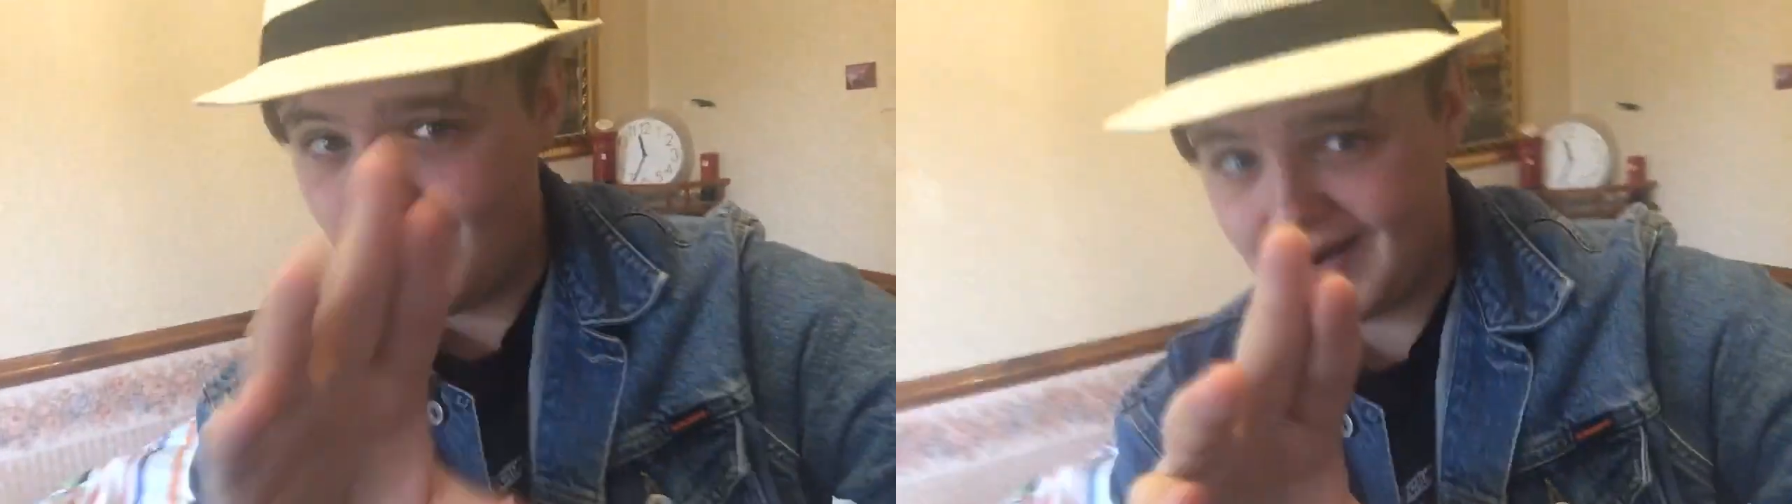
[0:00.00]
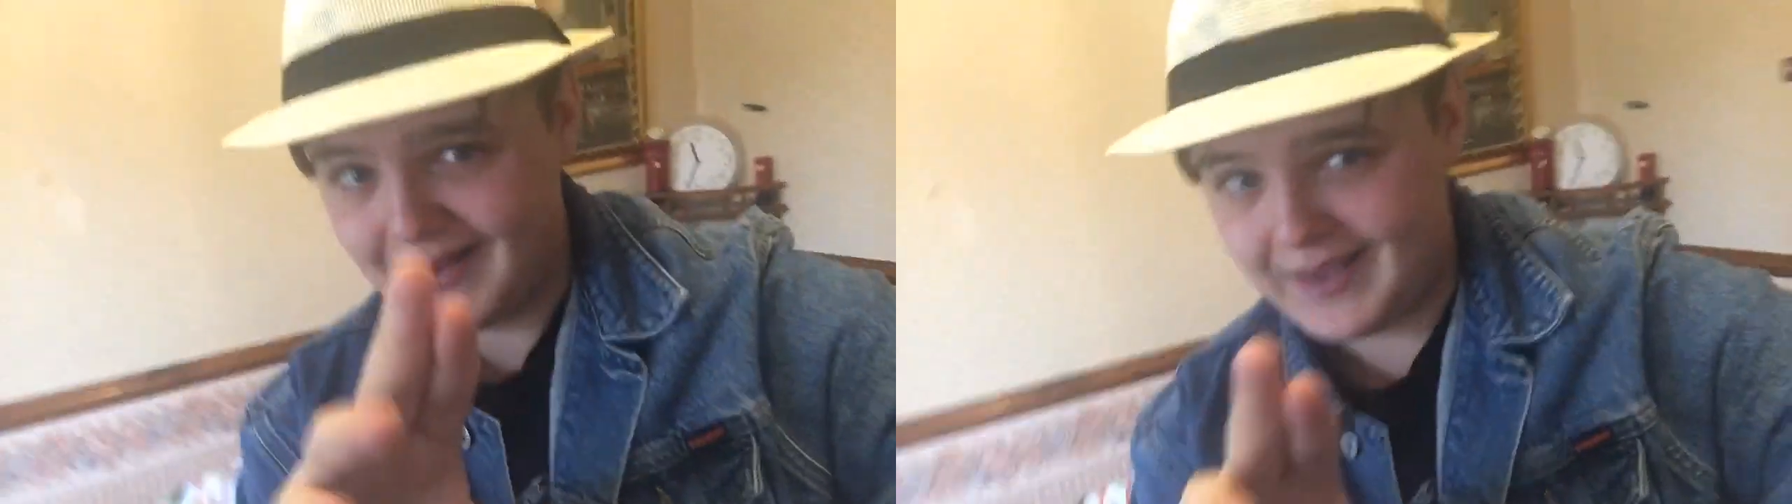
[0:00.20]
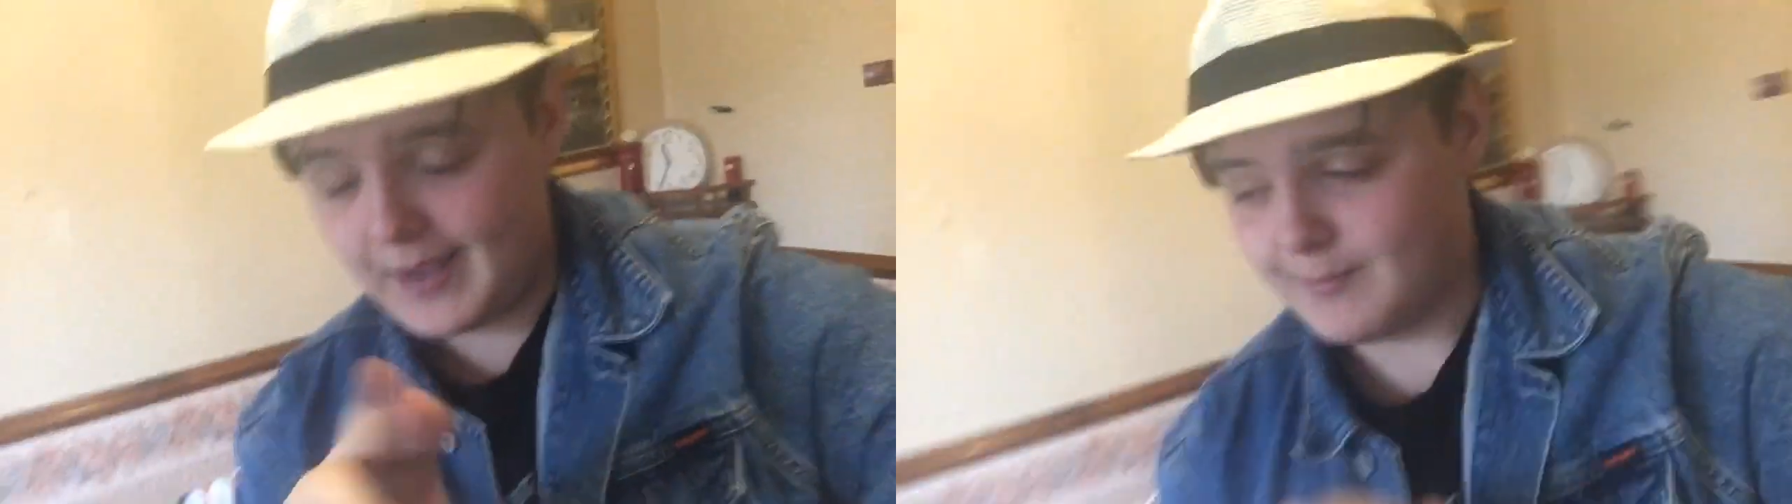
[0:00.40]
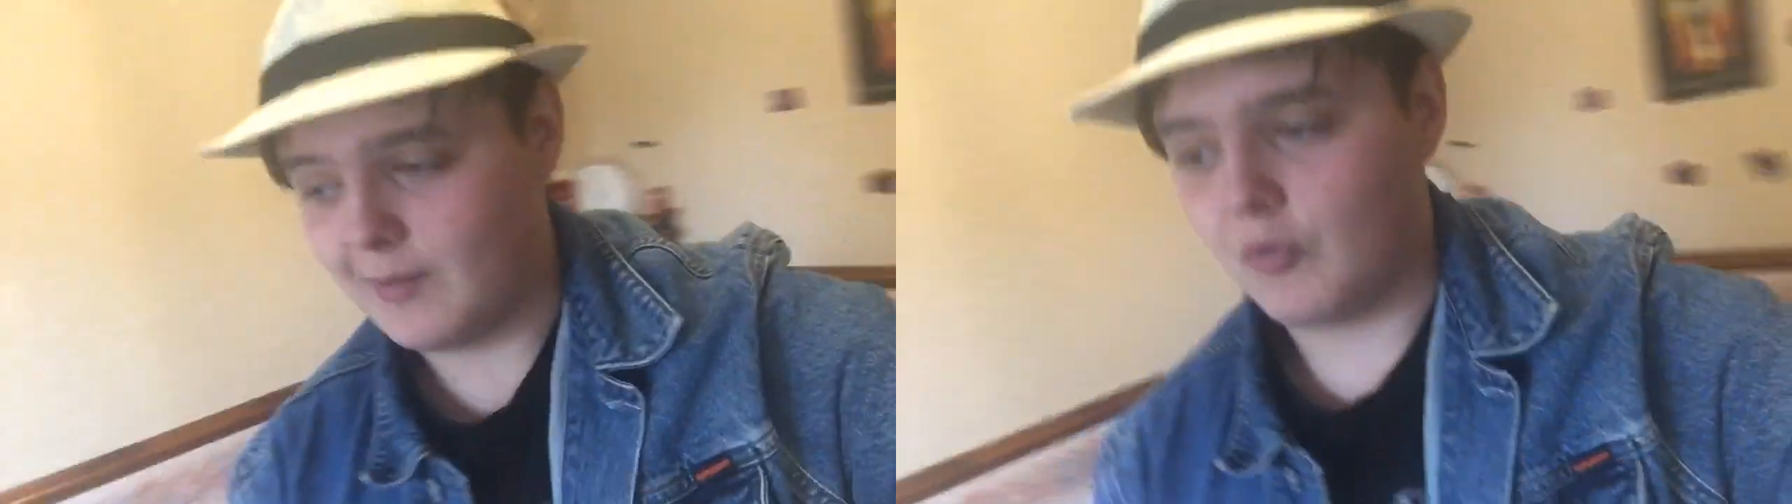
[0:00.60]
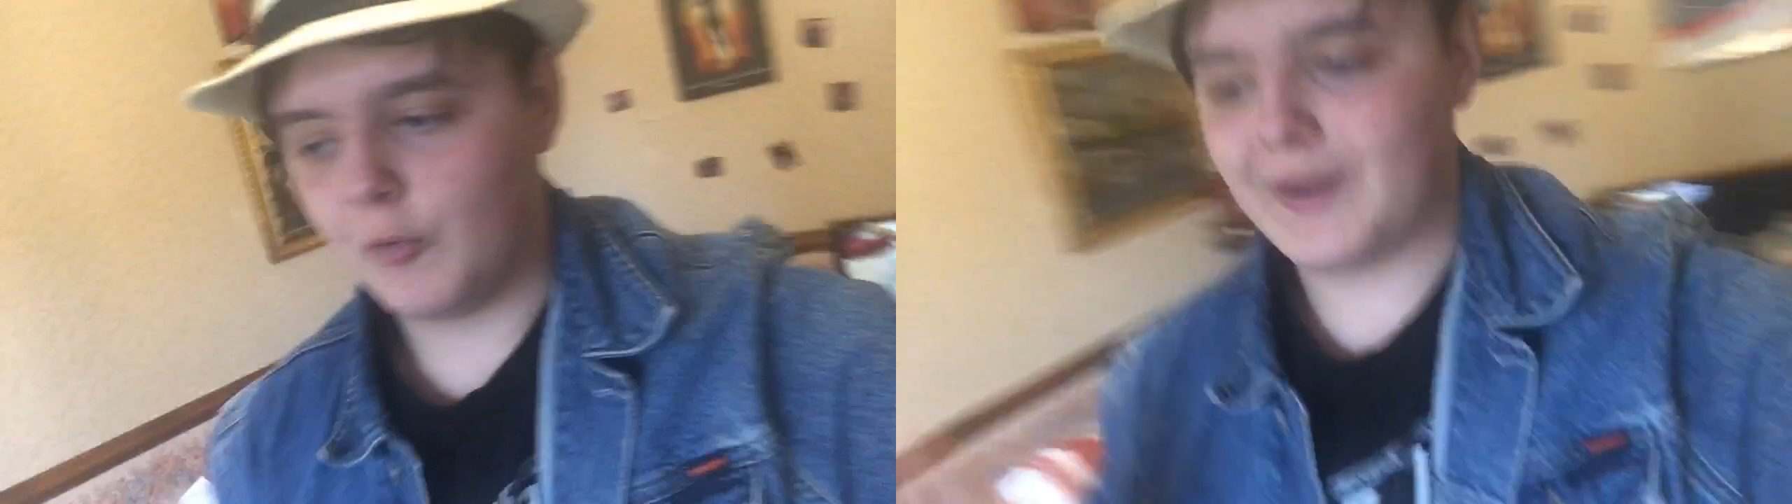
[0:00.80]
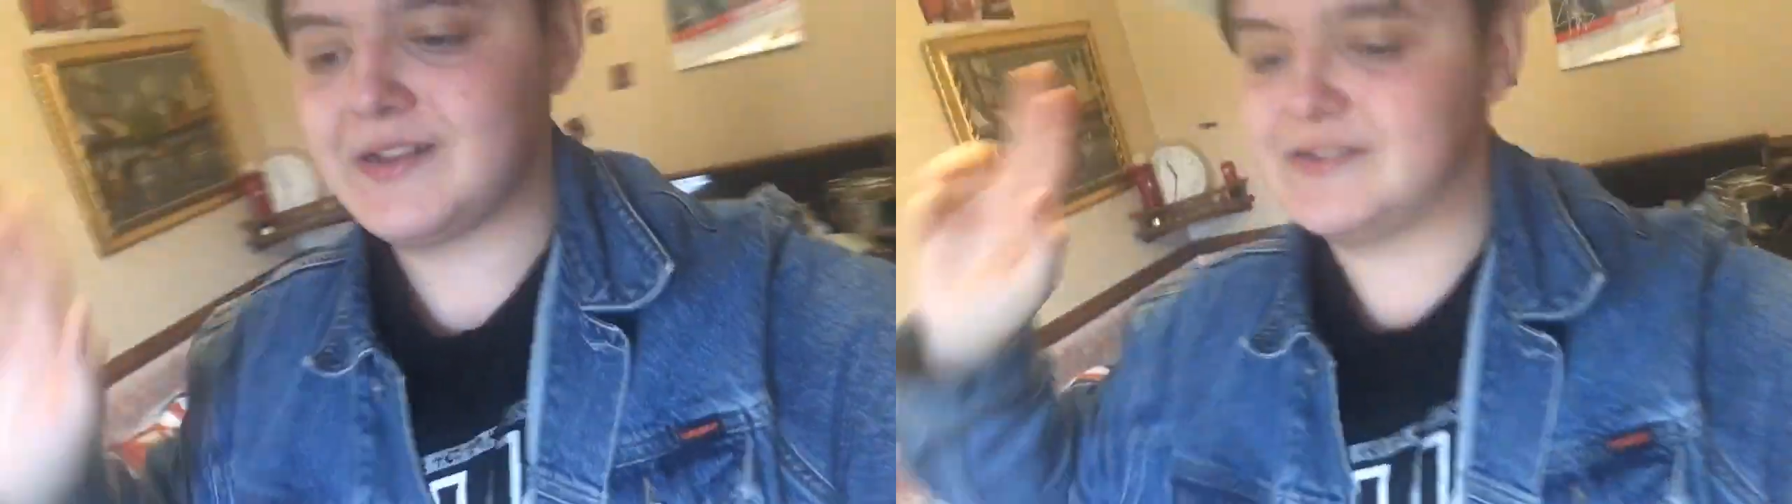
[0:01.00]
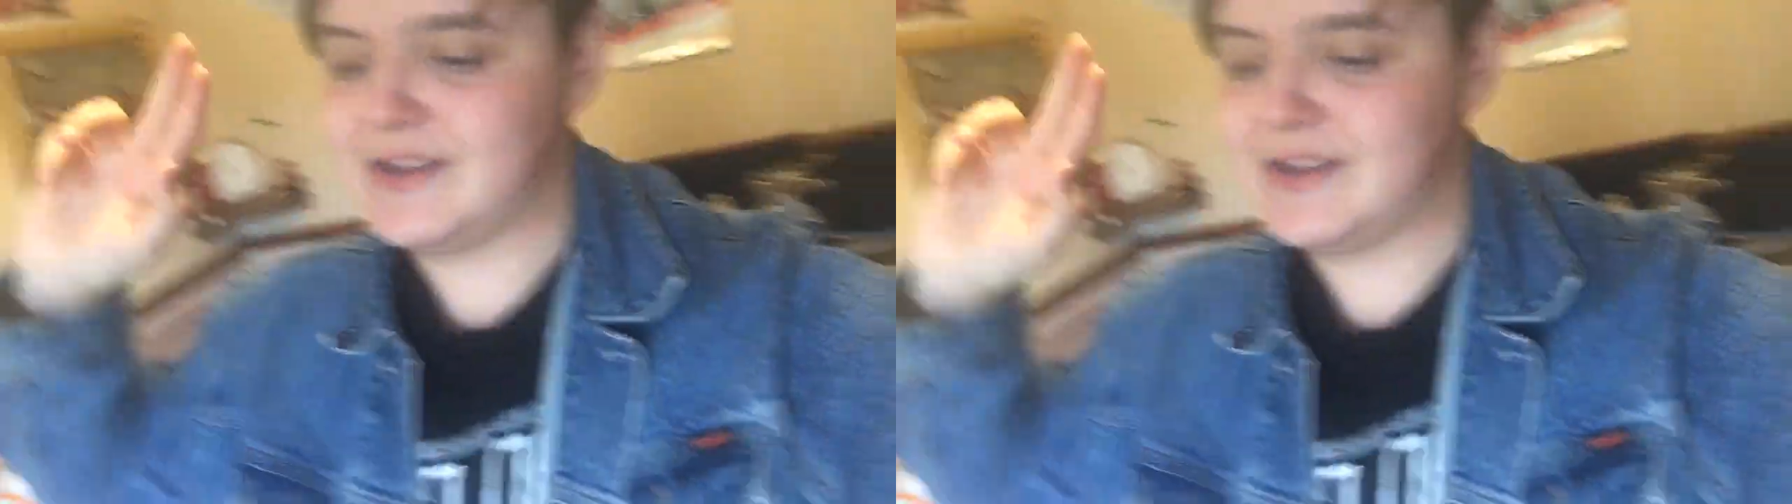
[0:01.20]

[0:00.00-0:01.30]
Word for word: and I kept my word because